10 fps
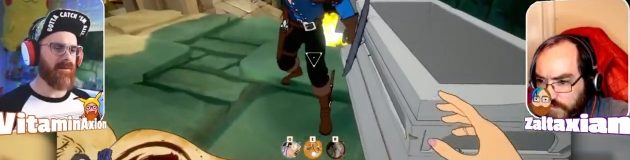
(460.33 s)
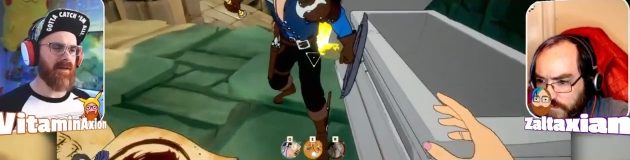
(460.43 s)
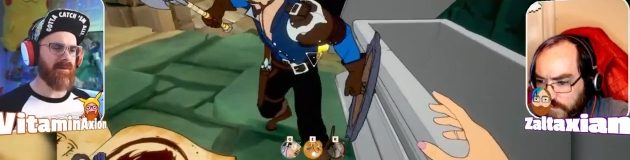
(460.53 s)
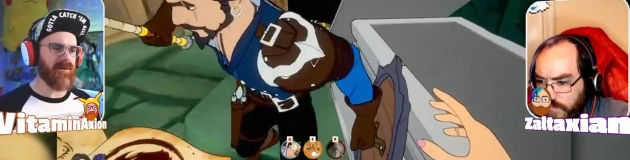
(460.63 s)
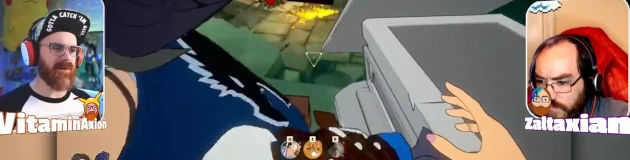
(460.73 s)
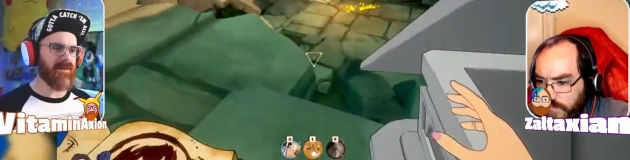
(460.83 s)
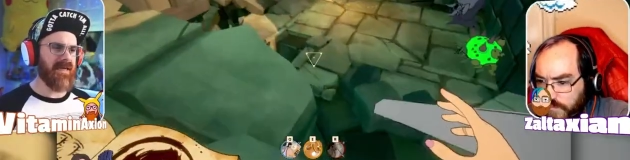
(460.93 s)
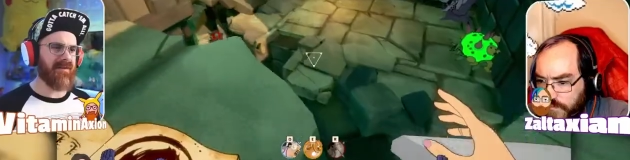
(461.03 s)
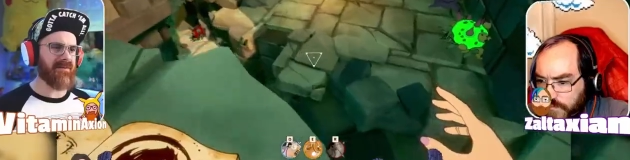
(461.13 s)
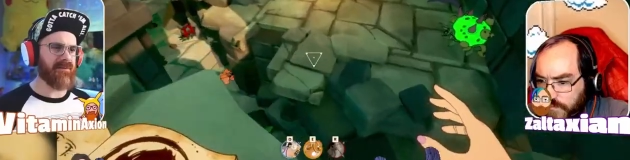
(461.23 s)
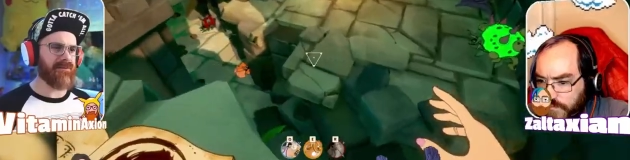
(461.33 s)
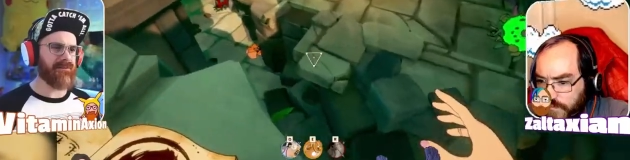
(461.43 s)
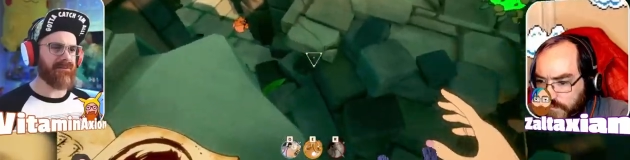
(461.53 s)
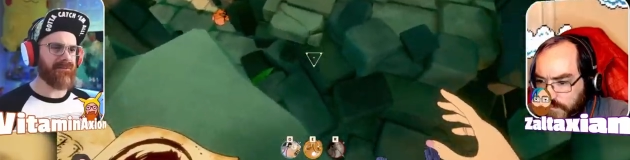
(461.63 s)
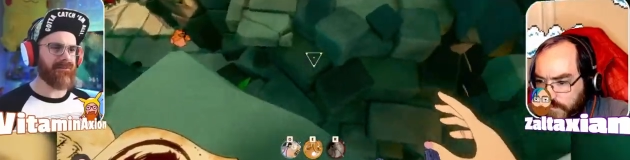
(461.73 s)
Speaker 1: grab it just to have it.
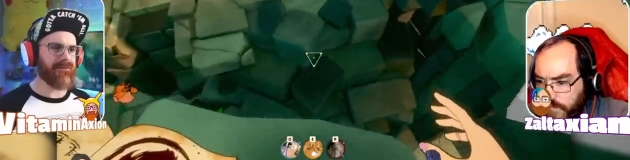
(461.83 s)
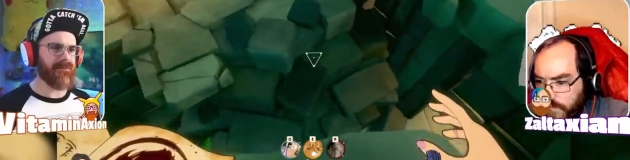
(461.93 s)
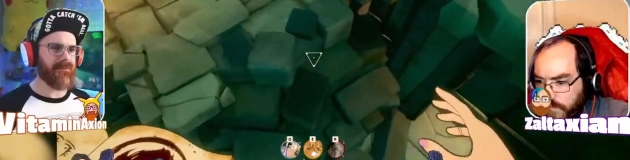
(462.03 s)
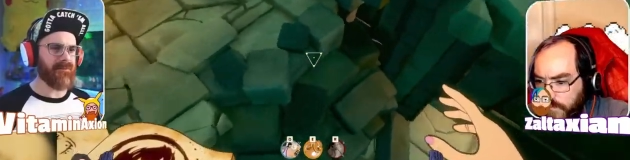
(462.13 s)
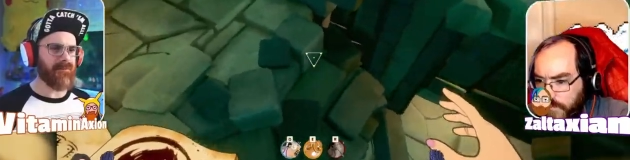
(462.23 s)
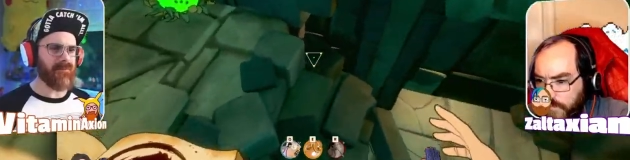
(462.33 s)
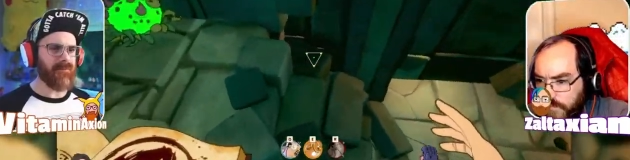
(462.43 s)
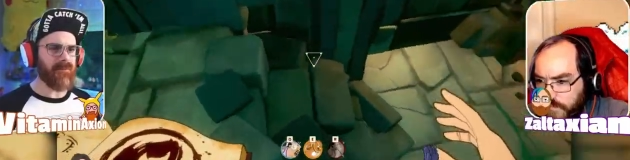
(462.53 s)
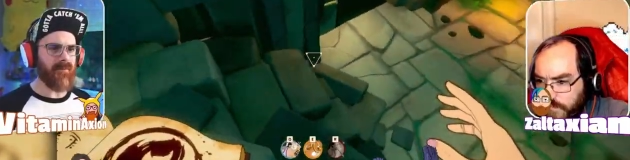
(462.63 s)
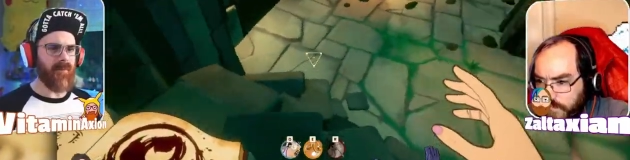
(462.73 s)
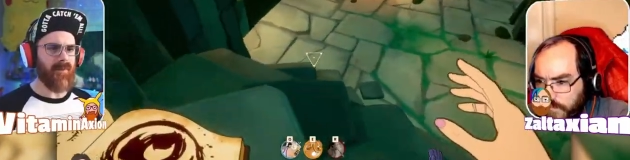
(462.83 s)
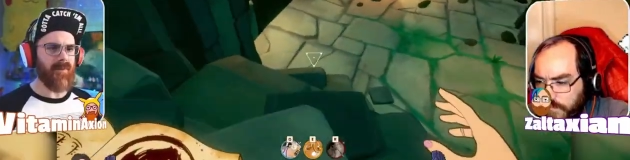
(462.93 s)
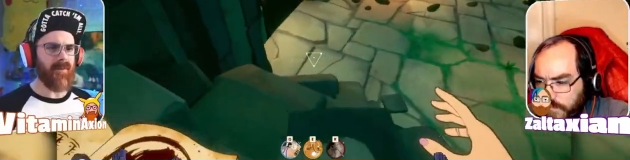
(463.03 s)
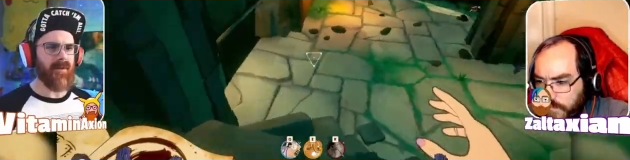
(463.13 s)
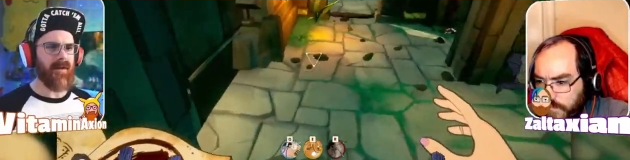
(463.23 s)
Yeah.
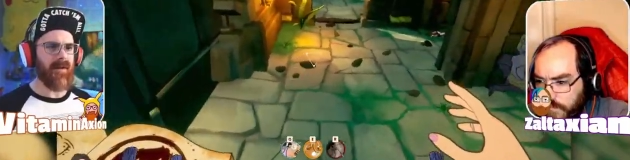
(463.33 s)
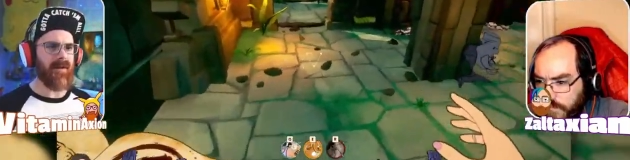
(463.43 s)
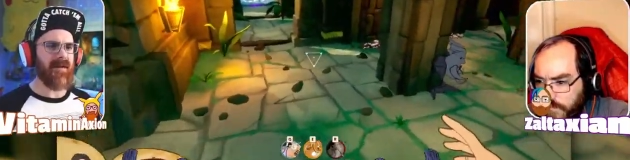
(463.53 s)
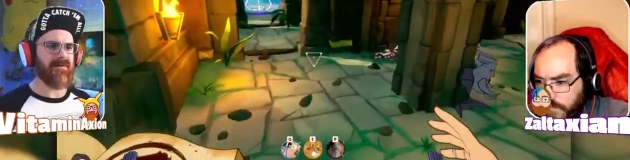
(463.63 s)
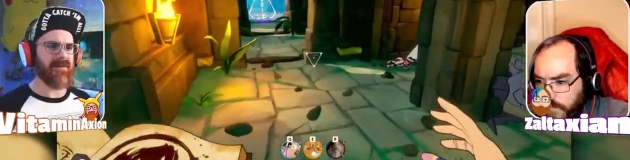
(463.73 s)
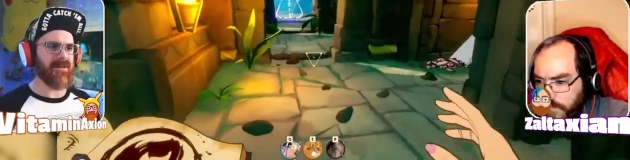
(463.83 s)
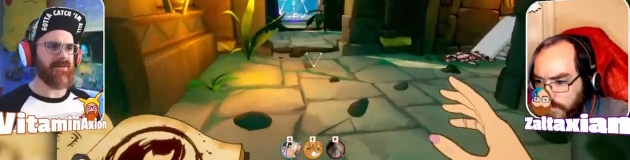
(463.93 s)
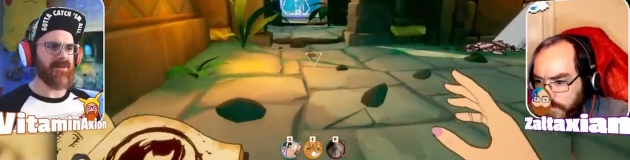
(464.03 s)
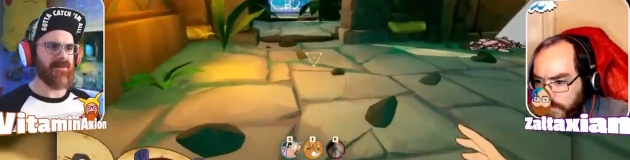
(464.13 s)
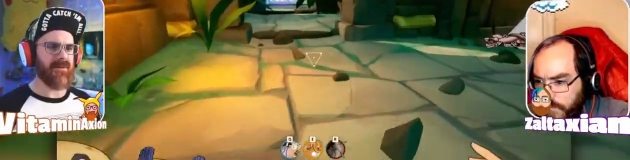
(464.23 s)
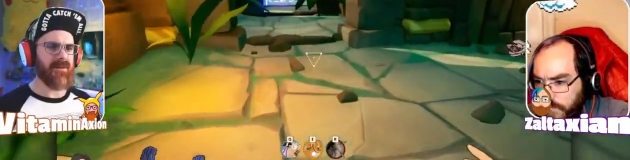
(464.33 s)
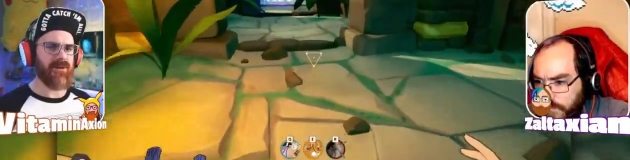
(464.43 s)
I haven't used a, a